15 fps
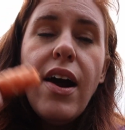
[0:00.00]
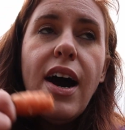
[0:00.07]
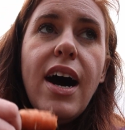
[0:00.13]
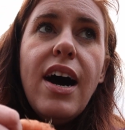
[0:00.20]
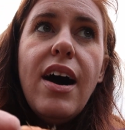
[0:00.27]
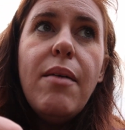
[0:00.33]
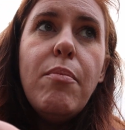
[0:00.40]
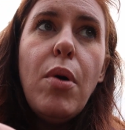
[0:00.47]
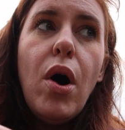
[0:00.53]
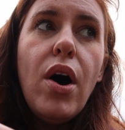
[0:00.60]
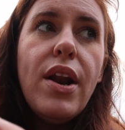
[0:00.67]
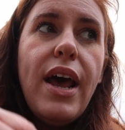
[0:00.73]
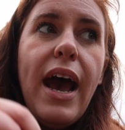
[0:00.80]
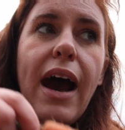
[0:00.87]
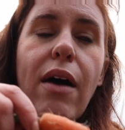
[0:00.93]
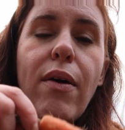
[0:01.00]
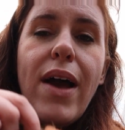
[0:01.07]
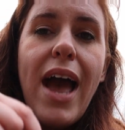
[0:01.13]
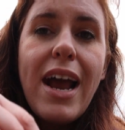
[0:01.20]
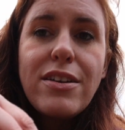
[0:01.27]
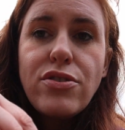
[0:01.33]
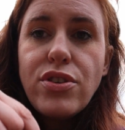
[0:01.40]
um, on how I
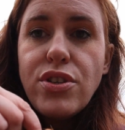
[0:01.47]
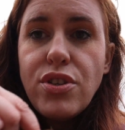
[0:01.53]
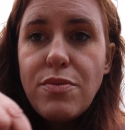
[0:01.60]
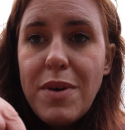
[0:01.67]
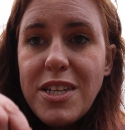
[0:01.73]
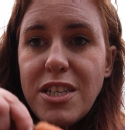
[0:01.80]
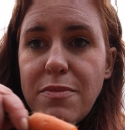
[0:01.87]
actually do my